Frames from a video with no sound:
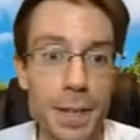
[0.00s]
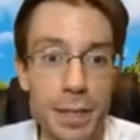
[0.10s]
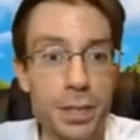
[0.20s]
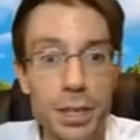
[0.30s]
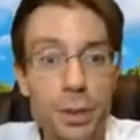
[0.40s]

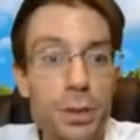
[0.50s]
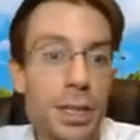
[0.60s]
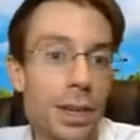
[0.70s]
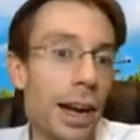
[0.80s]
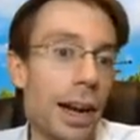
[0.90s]
That's the
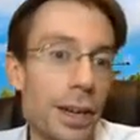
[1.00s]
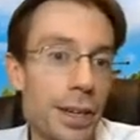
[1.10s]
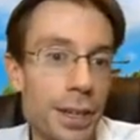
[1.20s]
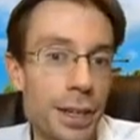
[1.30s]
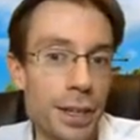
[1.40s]
only
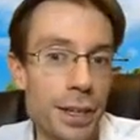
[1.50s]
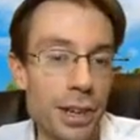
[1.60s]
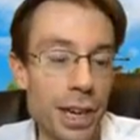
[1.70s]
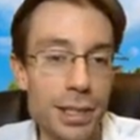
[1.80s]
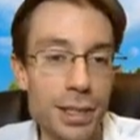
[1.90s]
lack,
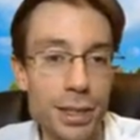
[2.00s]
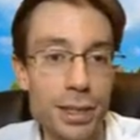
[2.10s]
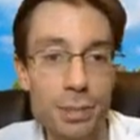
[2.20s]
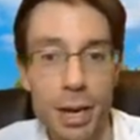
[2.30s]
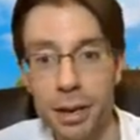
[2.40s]
right? So it
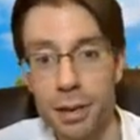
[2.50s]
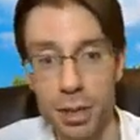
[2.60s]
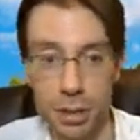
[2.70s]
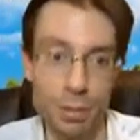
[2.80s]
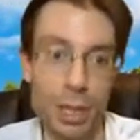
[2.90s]
doesn't matter how
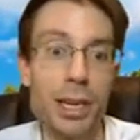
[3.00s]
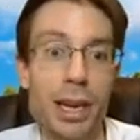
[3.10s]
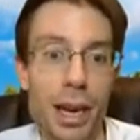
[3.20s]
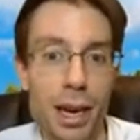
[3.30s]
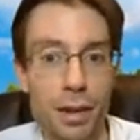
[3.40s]
much money
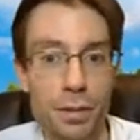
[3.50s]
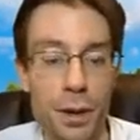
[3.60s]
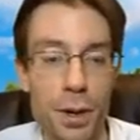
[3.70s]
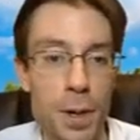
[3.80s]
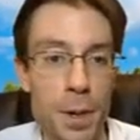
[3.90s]
you have
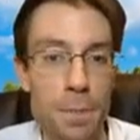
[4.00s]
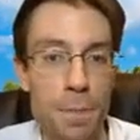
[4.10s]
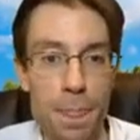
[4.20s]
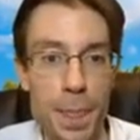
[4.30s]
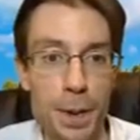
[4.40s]
or,
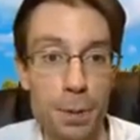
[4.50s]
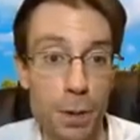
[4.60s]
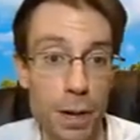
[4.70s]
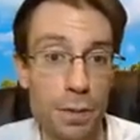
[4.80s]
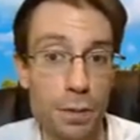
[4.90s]

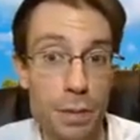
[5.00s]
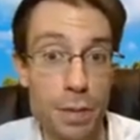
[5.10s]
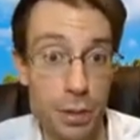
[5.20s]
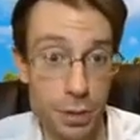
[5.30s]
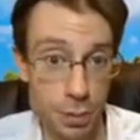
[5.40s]
whatever. I
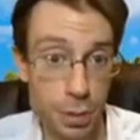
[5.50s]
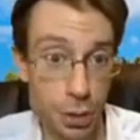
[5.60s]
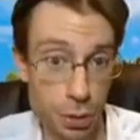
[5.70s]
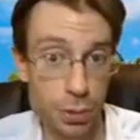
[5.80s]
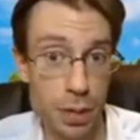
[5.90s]
mean, to be
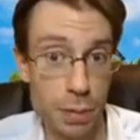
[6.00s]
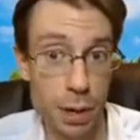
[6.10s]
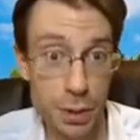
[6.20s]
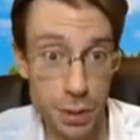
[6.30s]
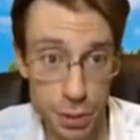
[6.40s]
truly
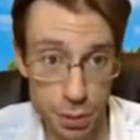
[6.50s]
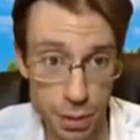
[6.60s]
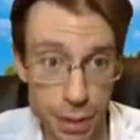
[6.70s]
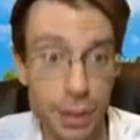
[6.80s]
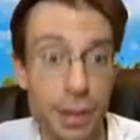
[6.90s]
abundant is to
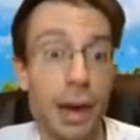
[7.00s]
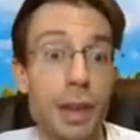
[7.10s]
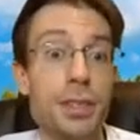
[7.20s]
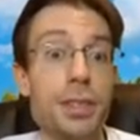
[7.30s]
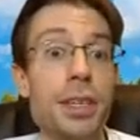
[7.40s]

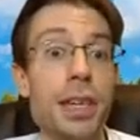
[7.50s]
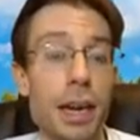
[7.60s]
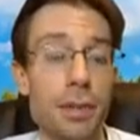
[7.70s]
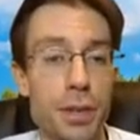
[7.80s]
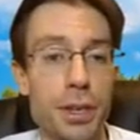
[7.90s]
recognize
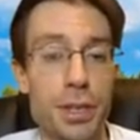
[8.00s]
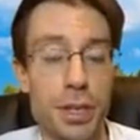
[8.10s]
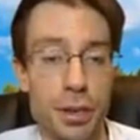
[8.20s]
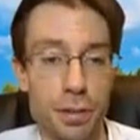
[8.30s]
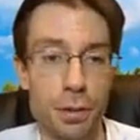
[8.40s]
everything
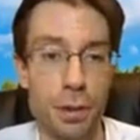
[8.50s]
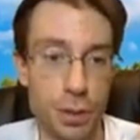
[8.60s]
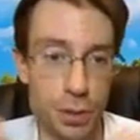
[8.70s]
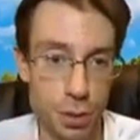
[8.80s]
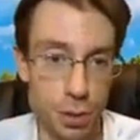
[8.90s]
is here for
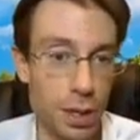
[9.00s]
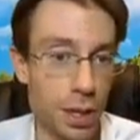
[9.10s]
you. So